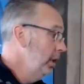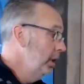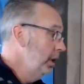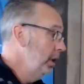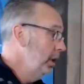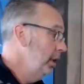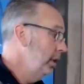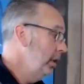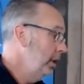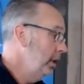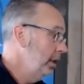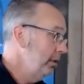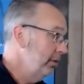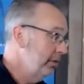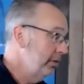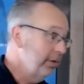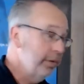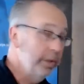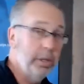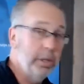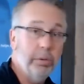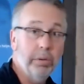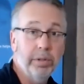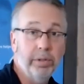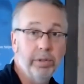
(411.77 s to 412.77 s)
and then
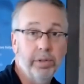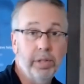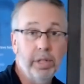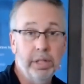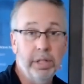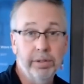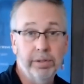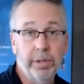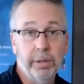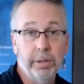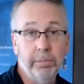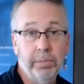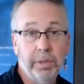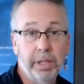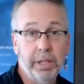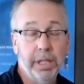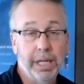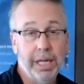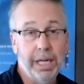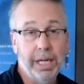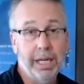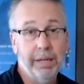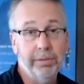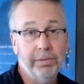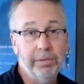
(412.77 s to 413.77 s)
frequency is something that
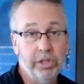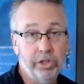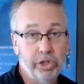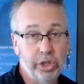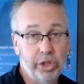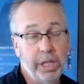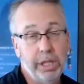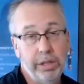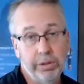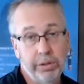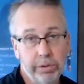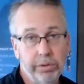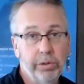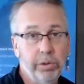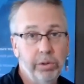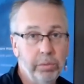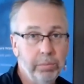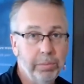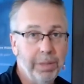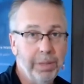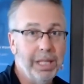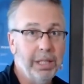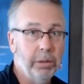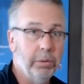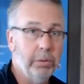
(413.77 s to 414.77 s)
I have to change or do
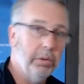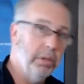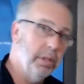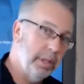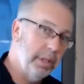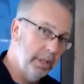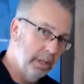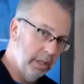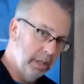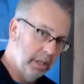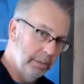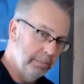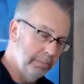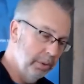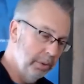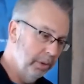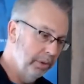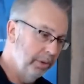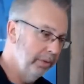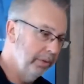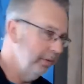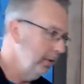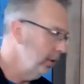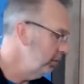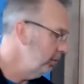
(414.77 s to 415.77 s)
manually on
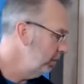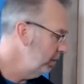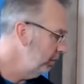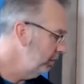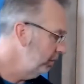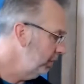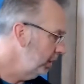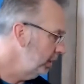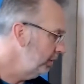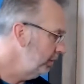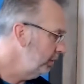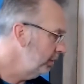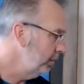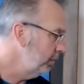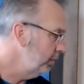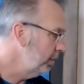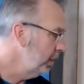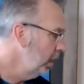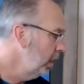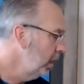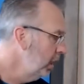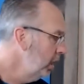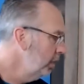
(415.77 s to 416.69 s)
both of those devices.